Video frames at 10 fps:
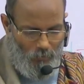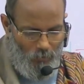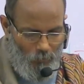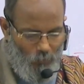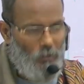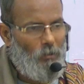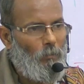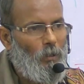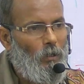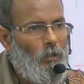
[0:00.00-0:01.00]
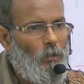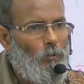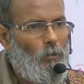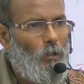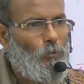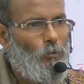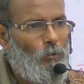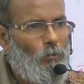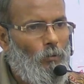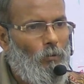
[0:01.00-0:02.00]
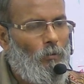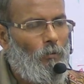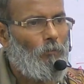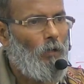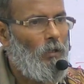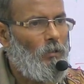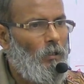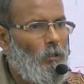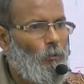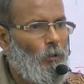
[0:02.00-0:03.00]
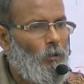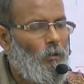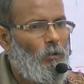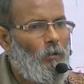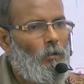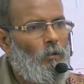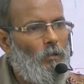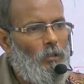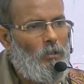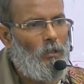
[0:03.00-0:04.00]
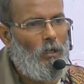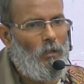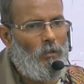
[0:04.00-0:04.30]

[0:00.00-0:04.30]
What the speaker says: This one is the metatarsophalangeal joint. This is